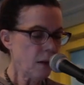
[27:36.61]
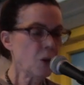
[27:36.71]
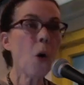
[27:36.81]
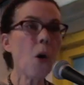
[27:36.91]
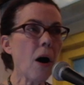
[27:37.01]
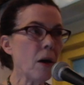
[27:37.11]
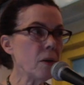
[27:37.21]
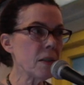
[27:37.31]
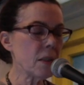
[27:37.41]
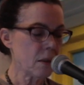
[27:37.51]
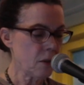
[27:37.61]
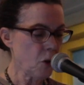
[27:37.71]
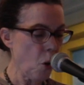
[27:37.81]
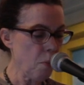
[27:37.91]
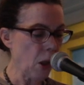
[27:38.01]
No arts,
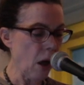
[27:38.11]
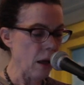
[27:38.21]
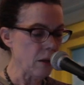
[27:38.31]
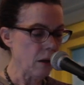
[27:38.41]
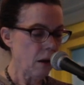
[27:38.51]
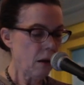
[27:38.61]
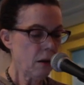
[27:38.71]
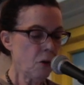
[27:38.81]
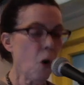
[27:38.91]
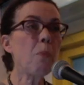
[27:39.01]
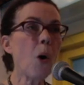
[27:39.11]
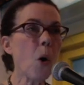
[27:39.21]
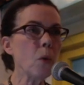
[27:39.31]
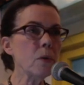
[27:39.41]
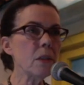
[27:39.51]
no blood, no
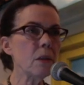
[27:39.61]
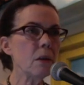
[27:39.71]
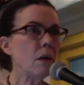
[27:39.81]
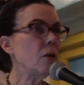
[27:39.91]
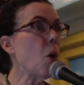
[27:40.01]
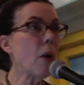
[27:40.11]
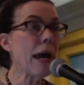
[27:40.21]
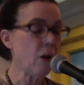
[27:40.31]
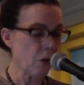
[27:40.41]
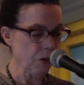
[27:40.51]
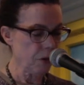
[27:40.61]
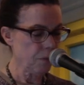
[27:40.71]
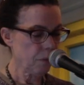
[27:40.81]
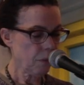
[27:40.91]
bones, no health.